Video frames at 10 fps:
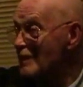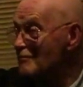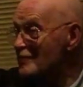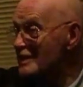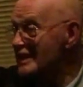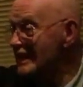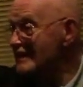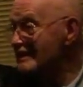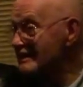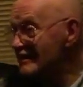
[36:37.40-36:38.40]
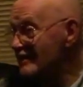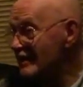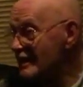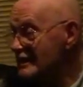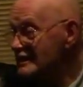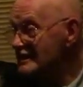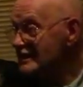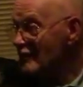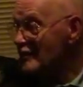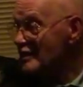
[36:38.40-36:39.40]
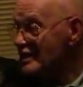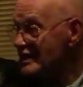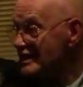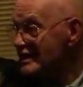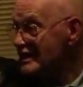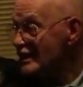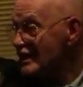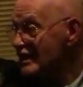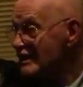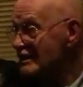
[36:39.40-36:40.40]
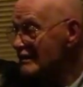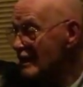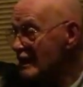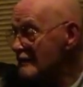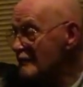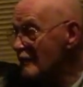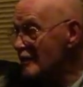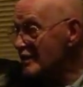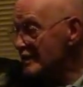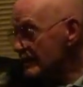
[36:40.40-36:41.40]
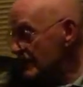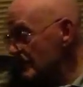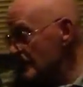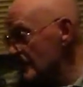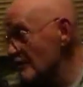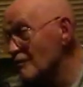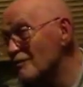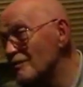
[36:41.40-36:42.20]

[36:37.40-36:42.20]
Oh, lovely. Oh, good stuff indeed. Right, so this is a good